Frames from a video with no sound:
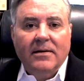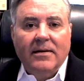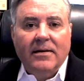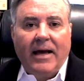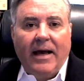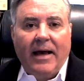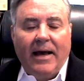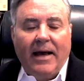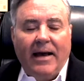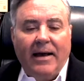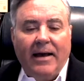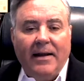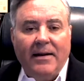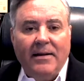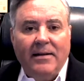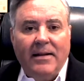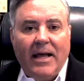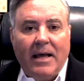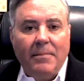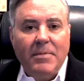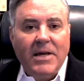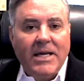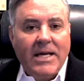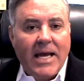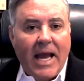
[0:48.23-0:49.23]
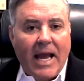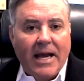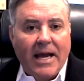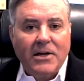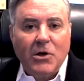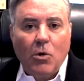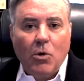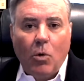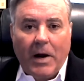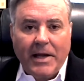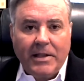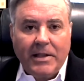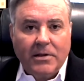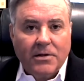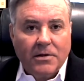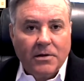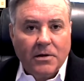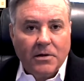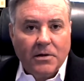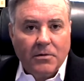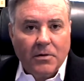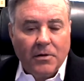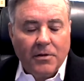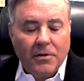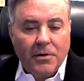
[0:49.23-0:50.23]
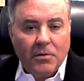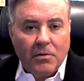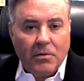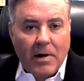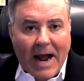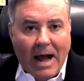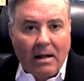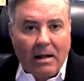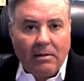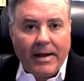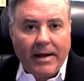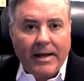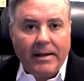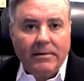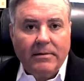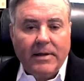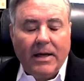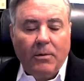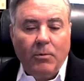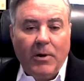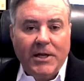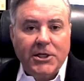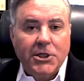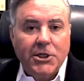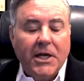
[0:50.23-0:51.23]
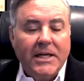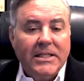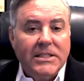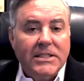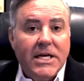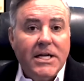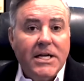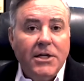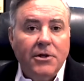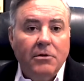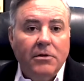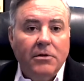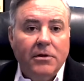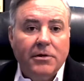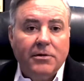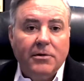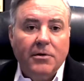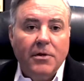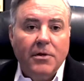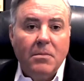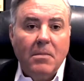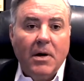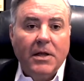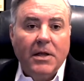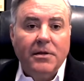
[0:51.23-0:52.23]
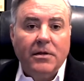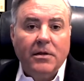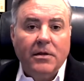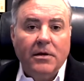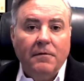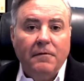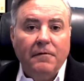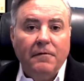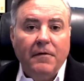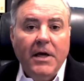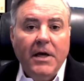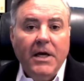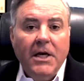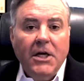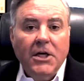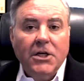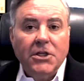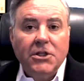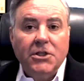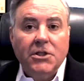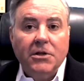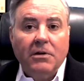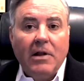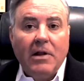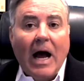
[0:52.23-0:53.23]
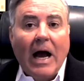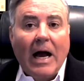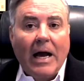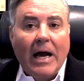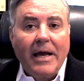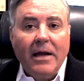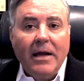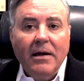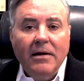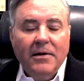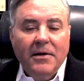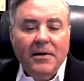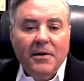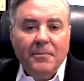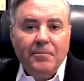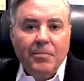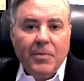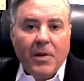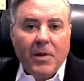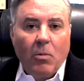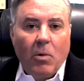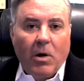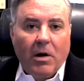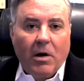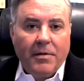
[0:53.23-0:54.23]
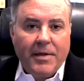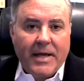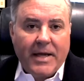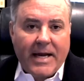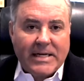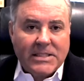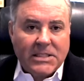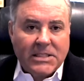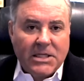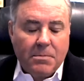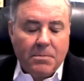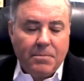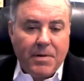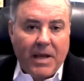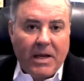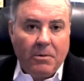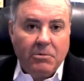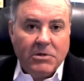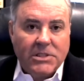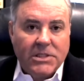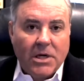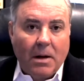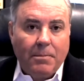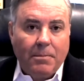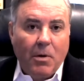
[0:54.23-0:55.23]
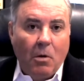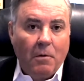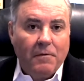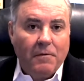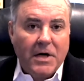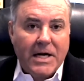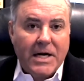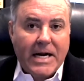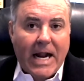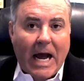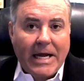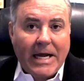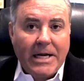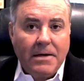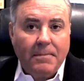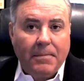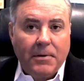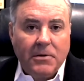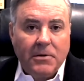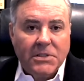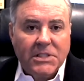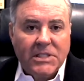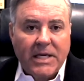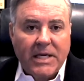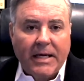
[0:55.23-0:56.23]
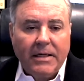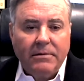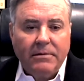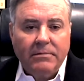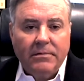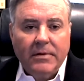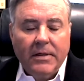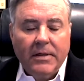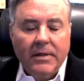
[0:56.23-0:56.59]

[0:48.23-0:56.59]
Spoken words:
and they began quite the rally, which continued through the month of July, where the S&P was up over 9%.